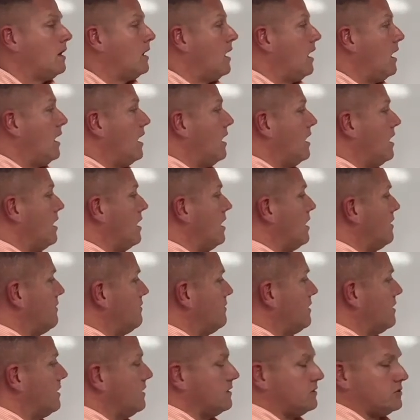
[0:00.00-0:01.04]

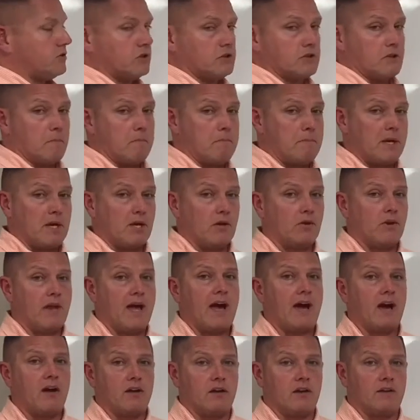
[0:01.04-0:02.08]
of just a build
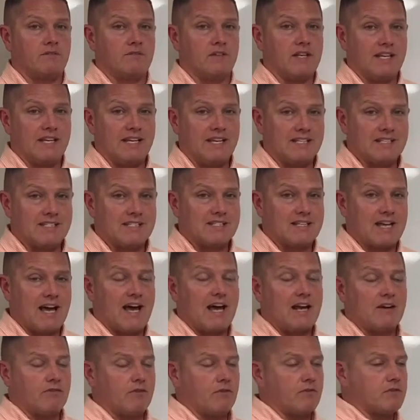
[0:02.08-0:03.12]
out of the
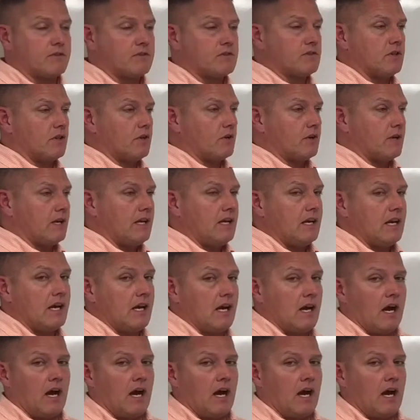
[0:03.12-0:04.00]
inside of a facility,